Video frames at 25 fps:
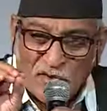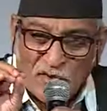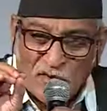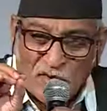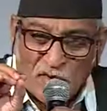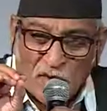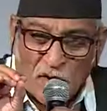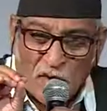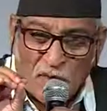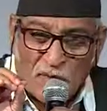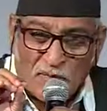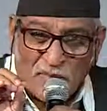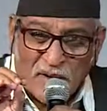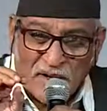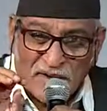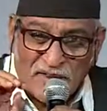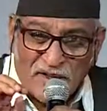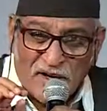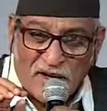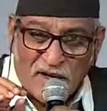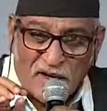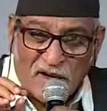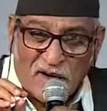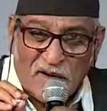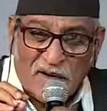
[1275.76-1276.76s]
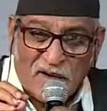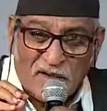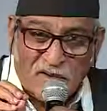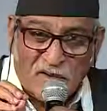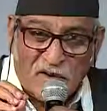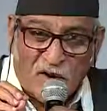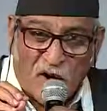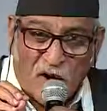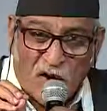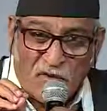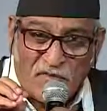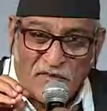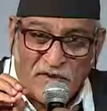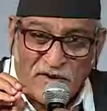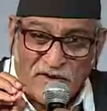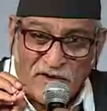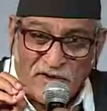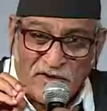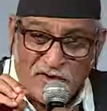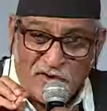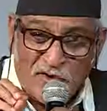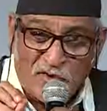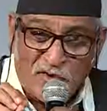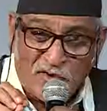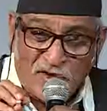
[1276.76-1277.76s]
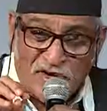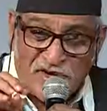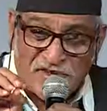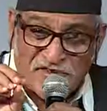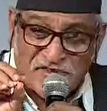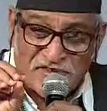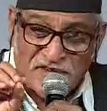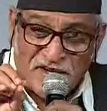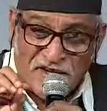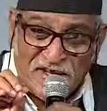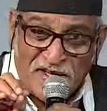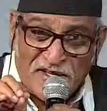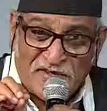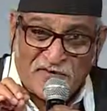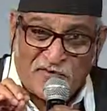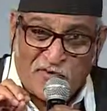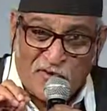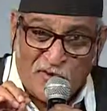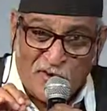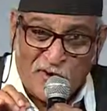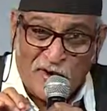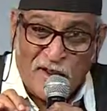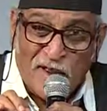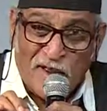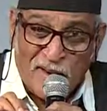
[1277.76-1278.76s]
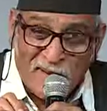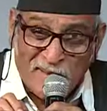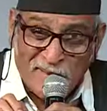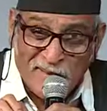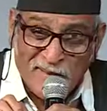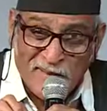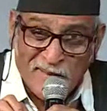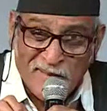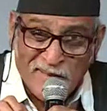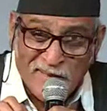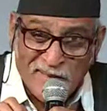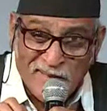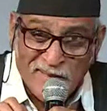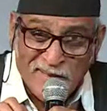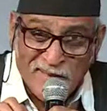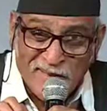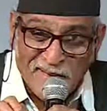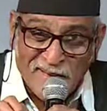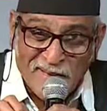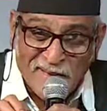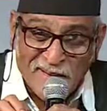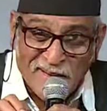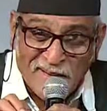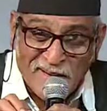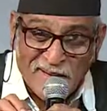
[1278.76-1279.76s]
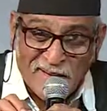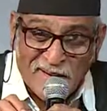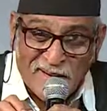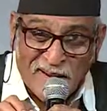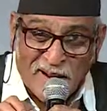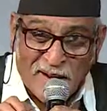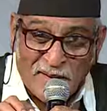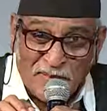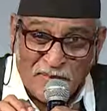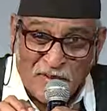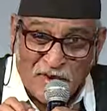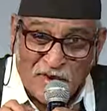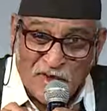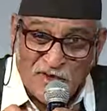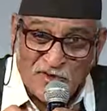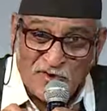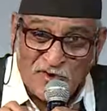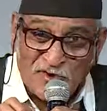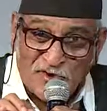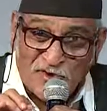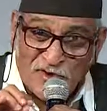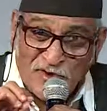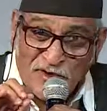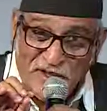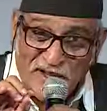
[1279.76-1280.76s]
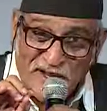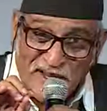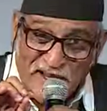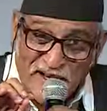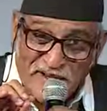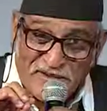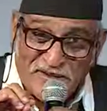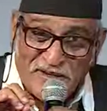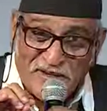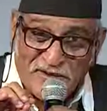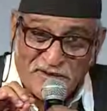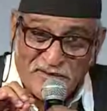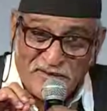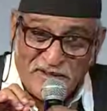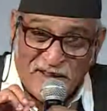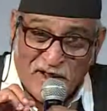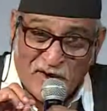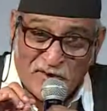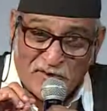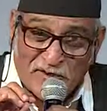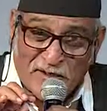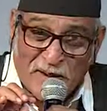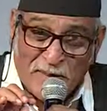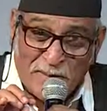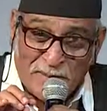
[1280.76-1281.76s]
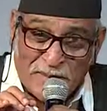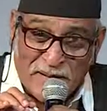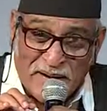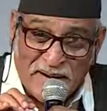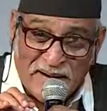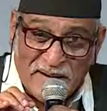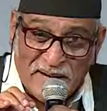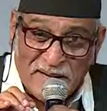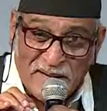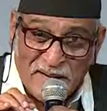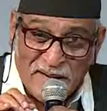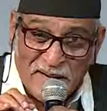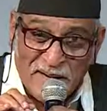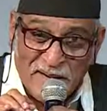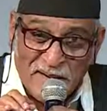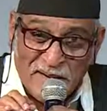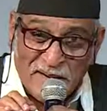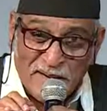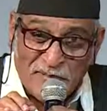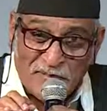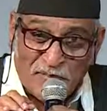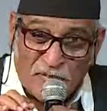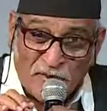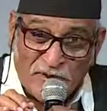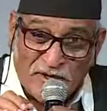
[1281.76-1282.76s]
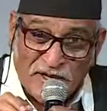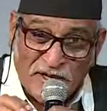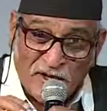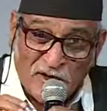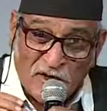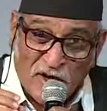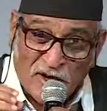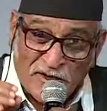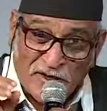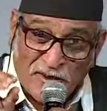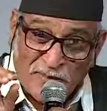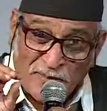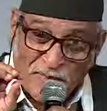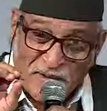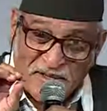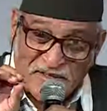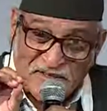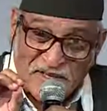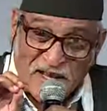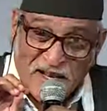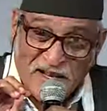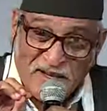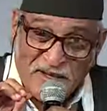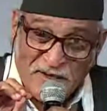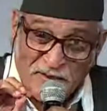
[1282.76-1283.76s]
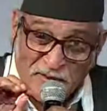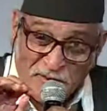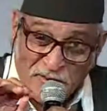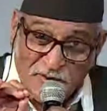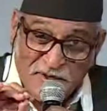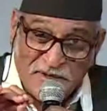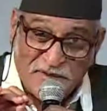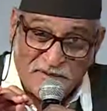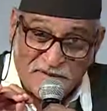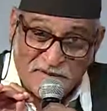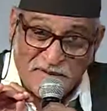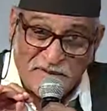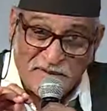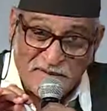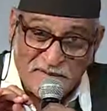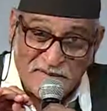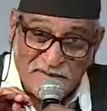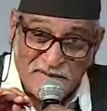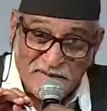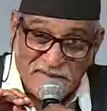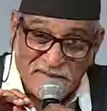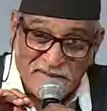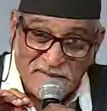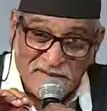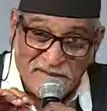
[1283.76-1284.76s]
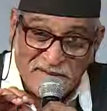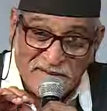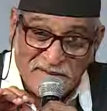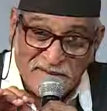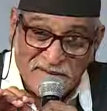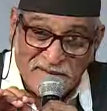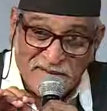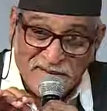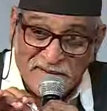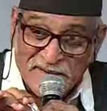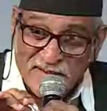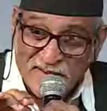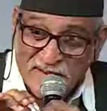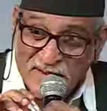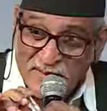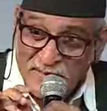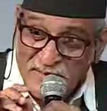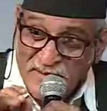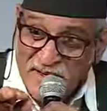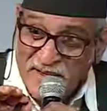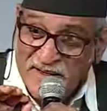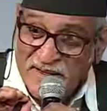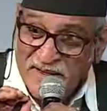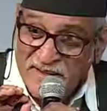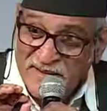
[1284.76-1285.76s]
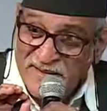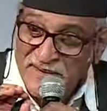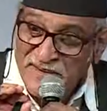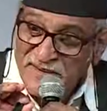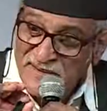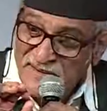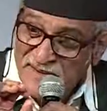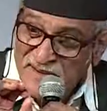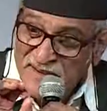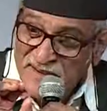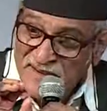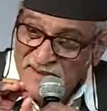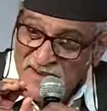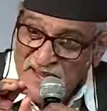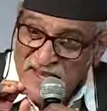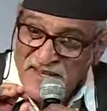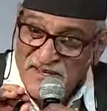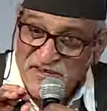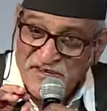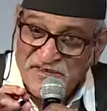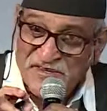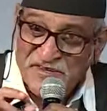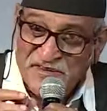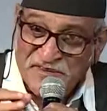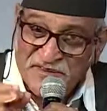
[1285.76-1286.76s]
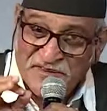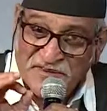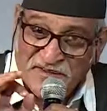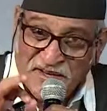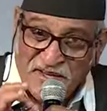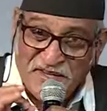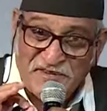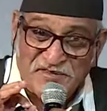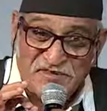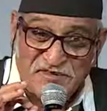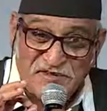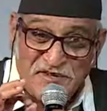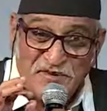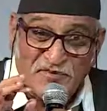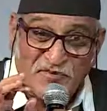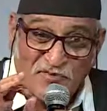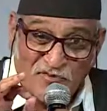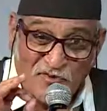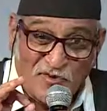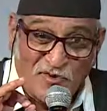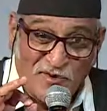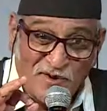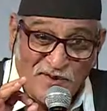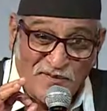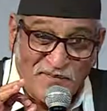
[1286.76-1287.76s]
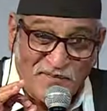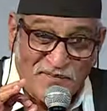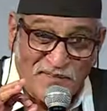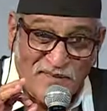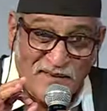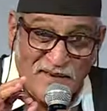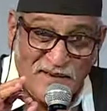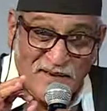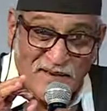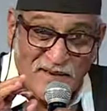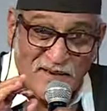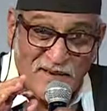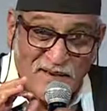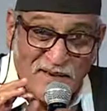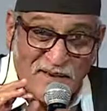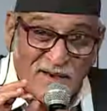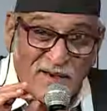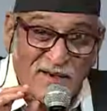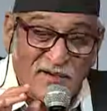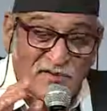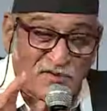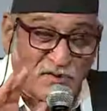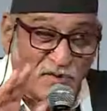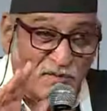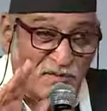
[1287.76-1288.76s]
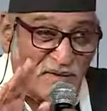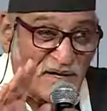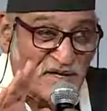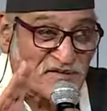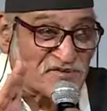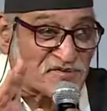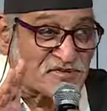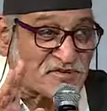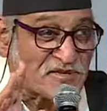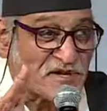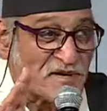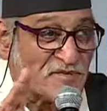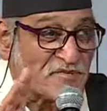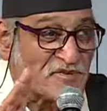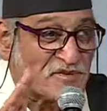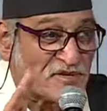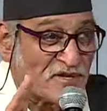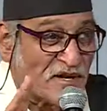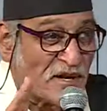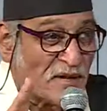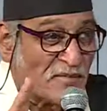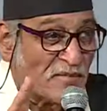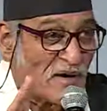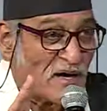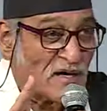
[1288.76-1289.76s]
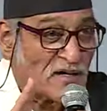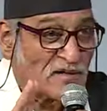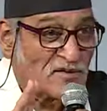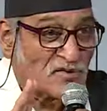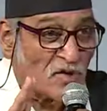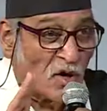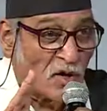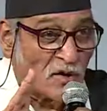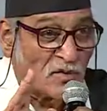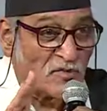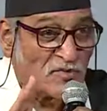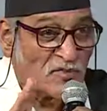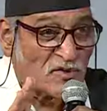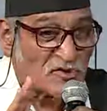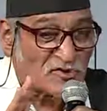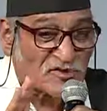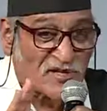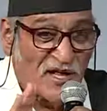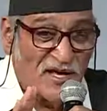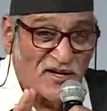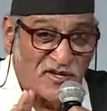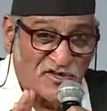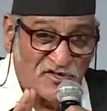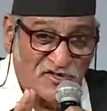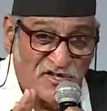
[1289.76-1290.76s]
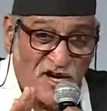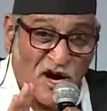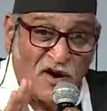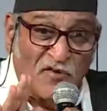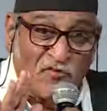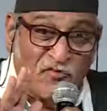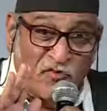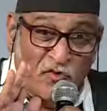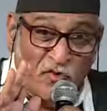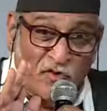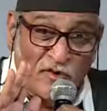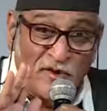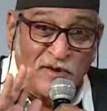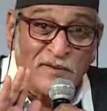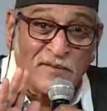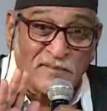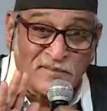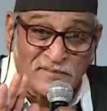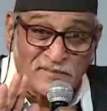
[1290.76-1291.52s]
your mother offering you yesterday's food and because you should eat it without complaint putting a lot of masala into it and make it a nice tasty food so mainstream cinema is almost like a junk food